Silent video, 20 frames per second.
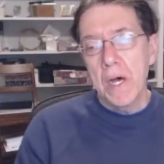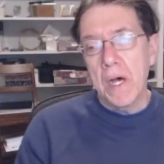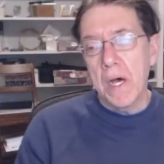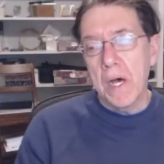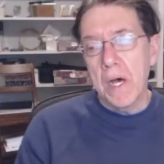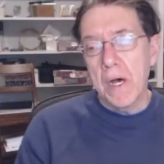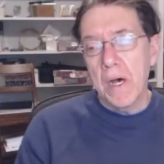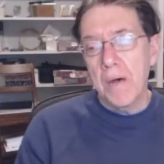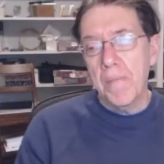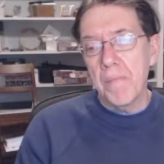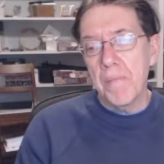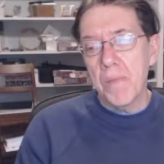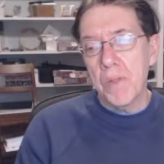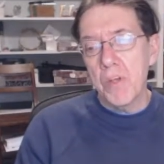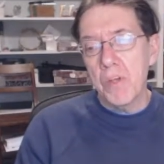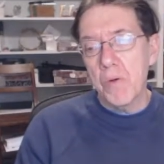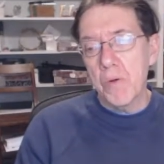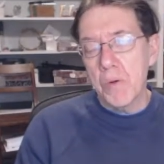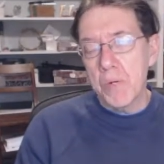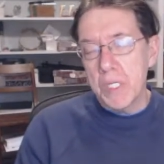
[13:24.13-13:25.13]

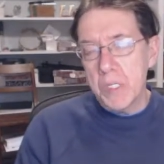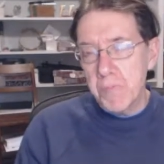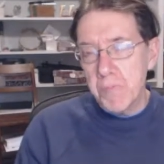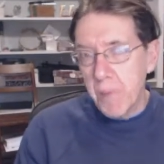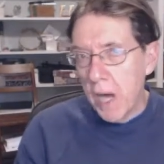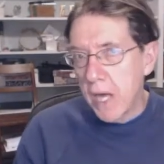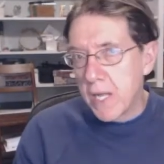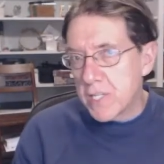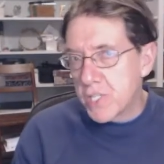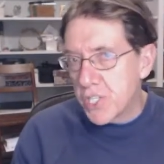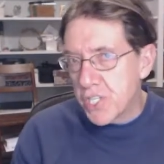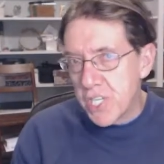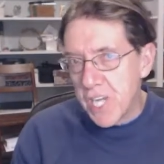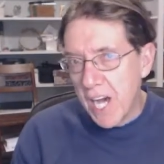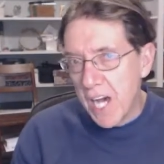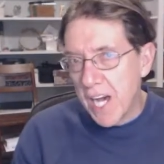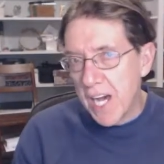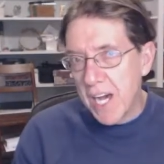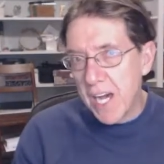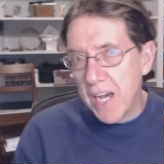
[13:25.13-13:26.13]
um, your response
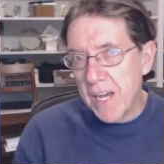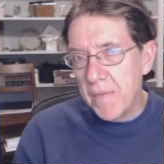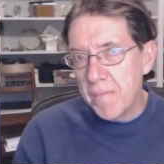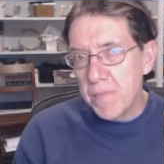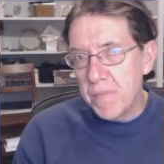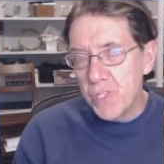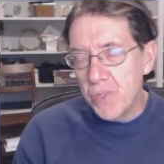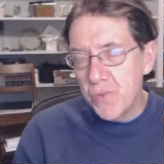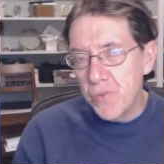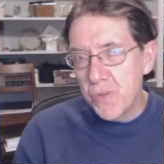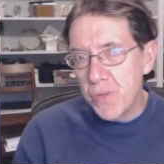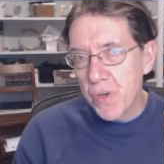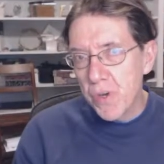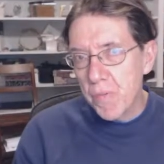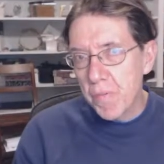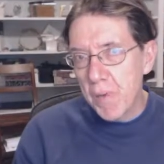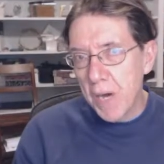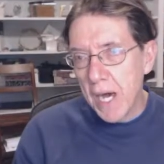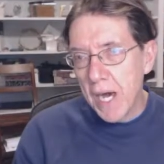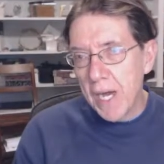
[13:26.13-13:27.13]
time to
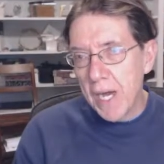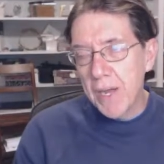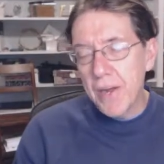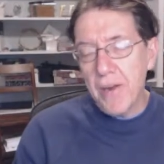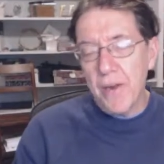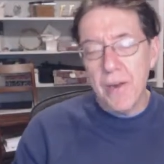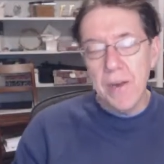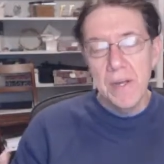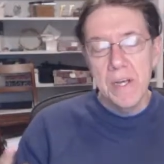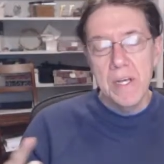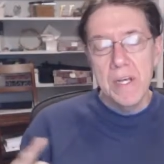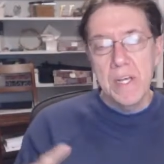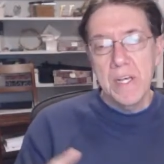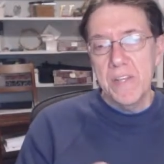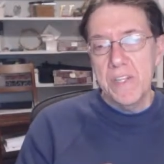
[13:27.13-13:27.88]
your buyer.